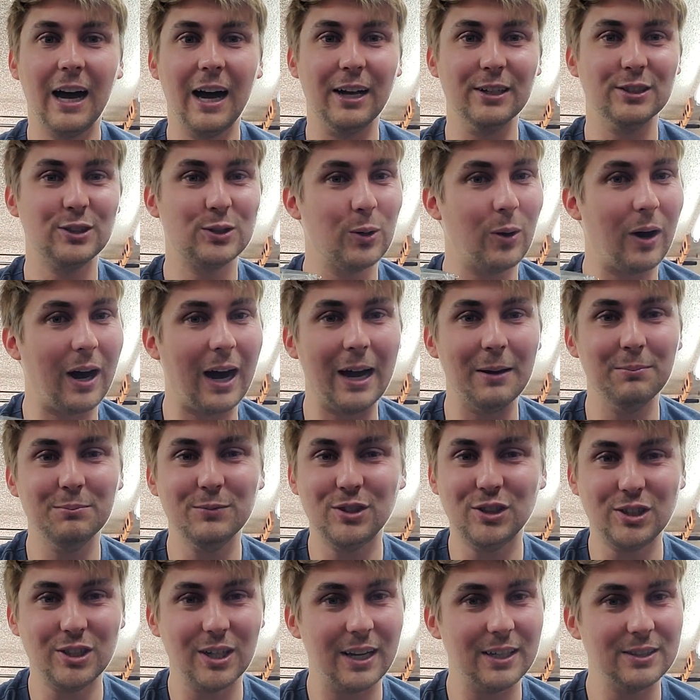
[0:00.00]
So I'm
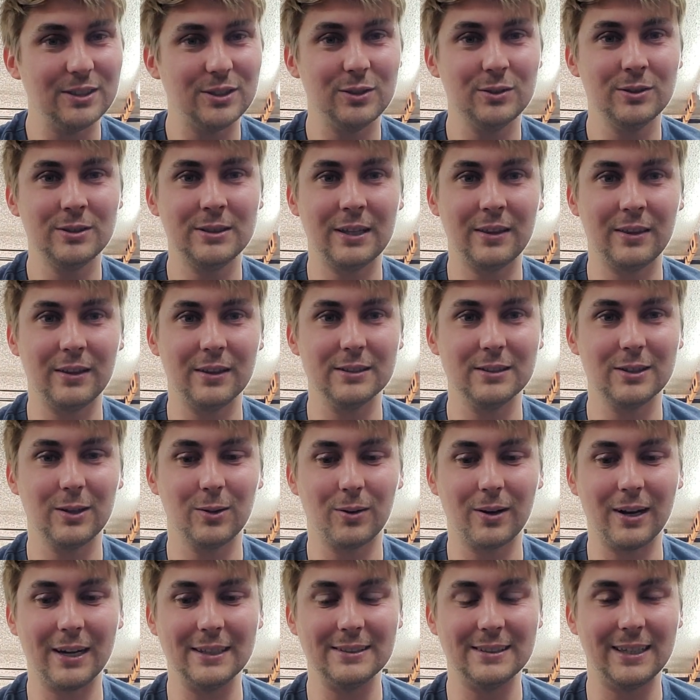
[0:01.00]
just using this
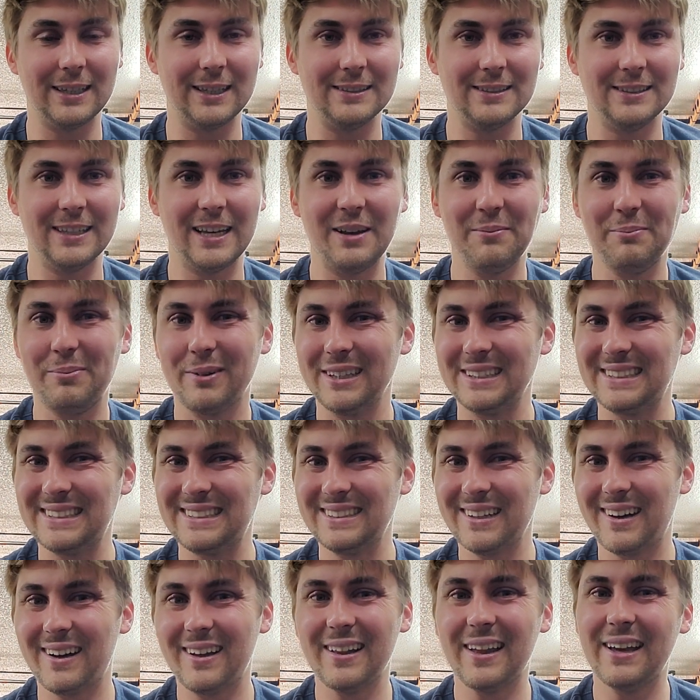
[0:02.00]
lure as an example. It's
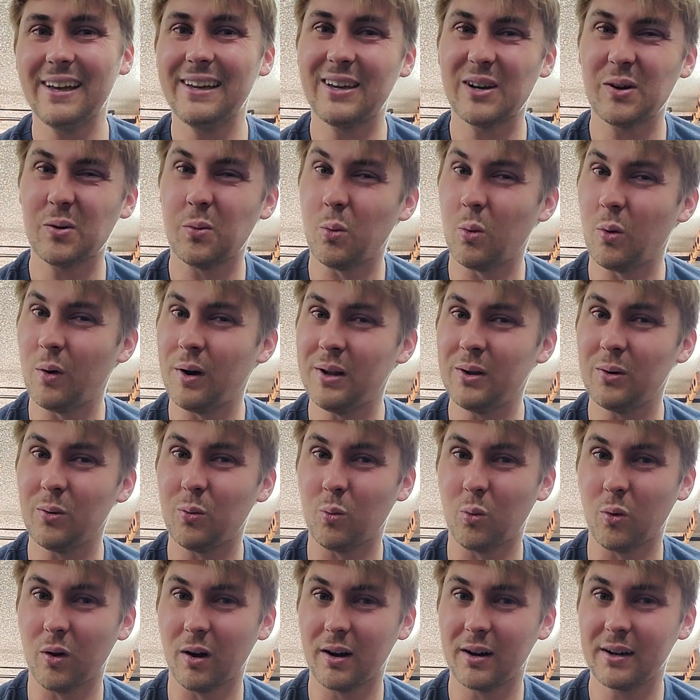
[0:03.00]
not like it wouldn't
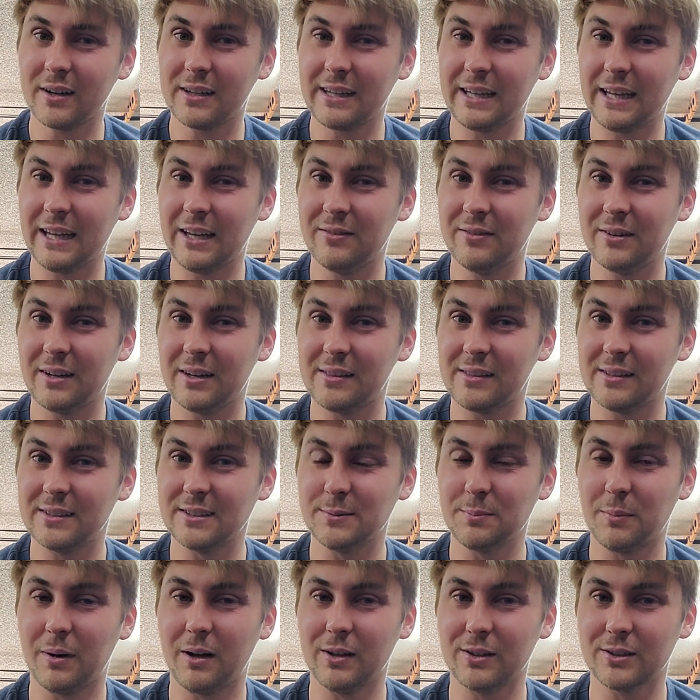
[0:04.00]
work even at the
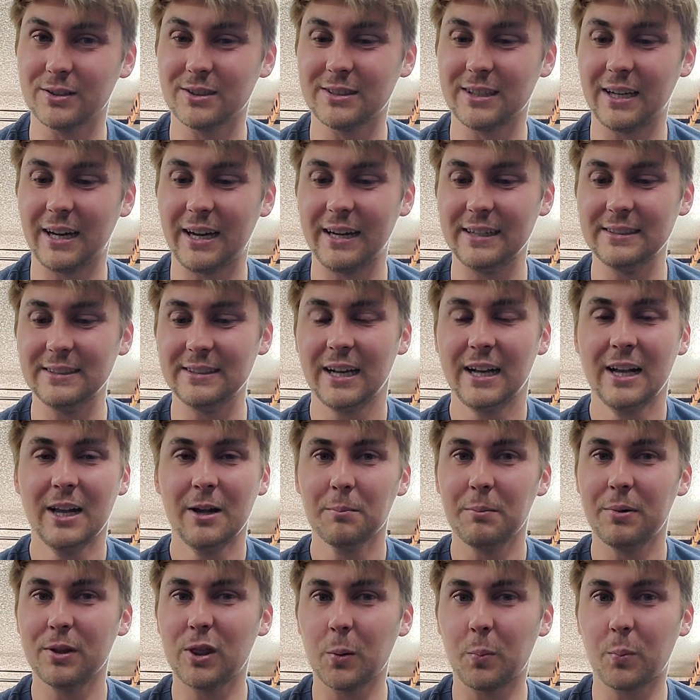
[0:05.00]
smaller size,
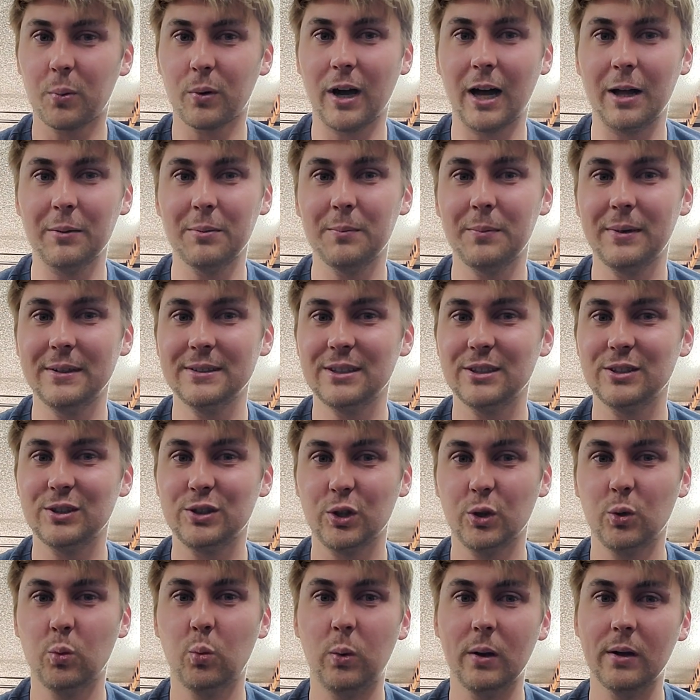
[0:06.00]
but the problem is
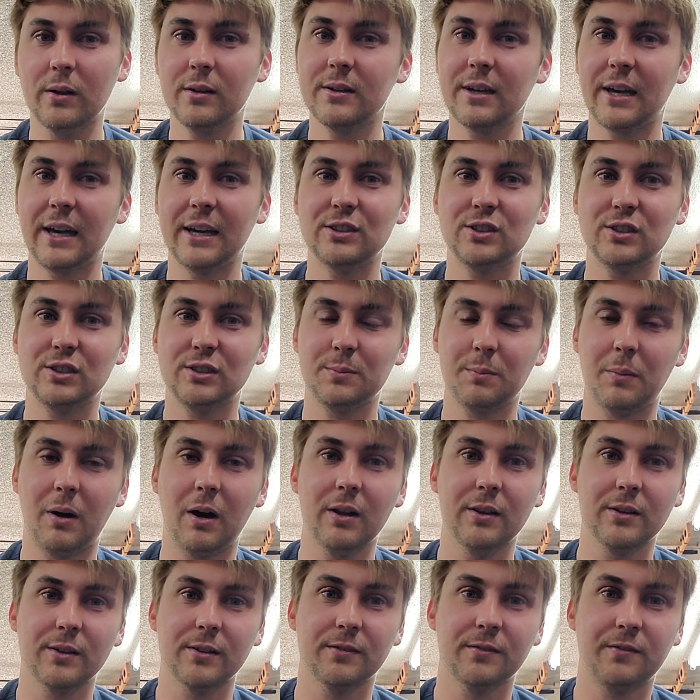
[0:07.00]
you will catch
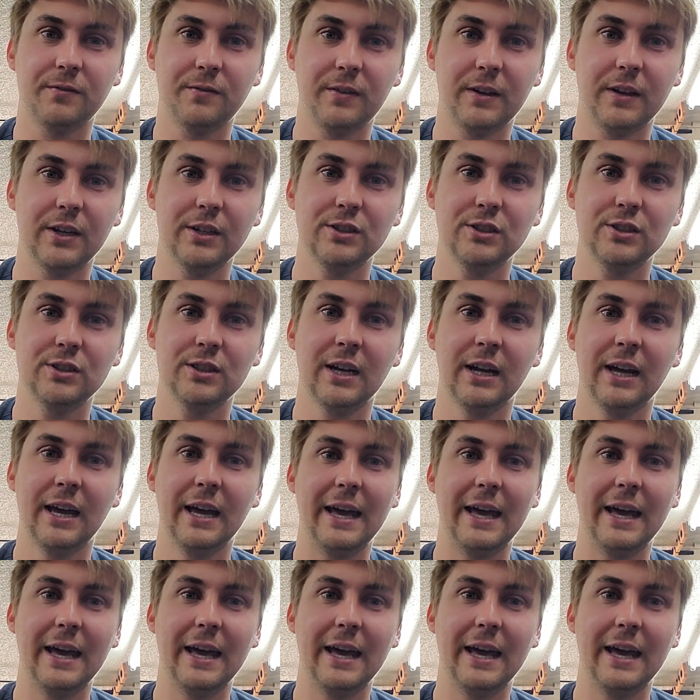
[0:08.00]
smaller fish.